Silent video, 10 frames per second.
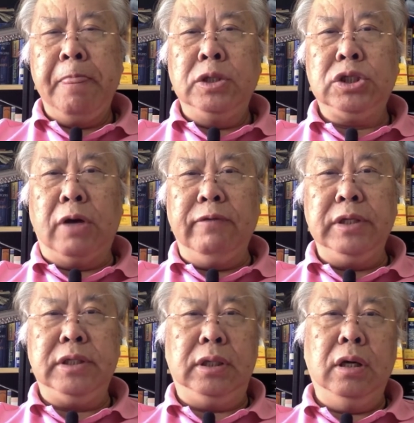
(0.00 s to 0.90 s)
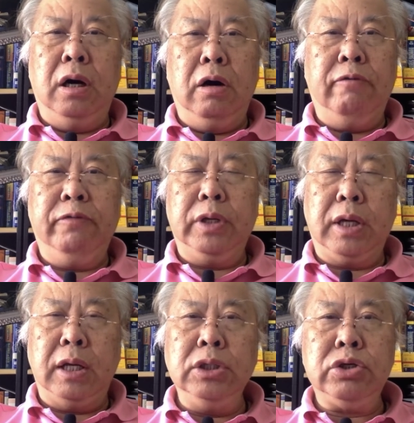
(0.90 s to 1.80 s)
sovereignty of the
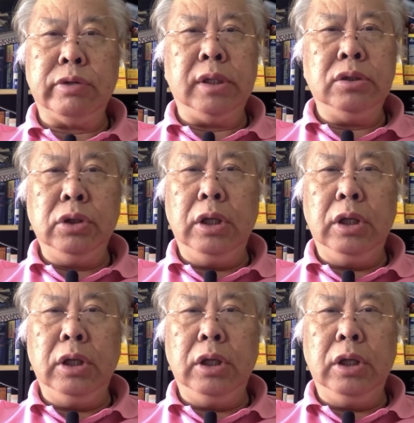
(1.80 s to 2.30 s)
country.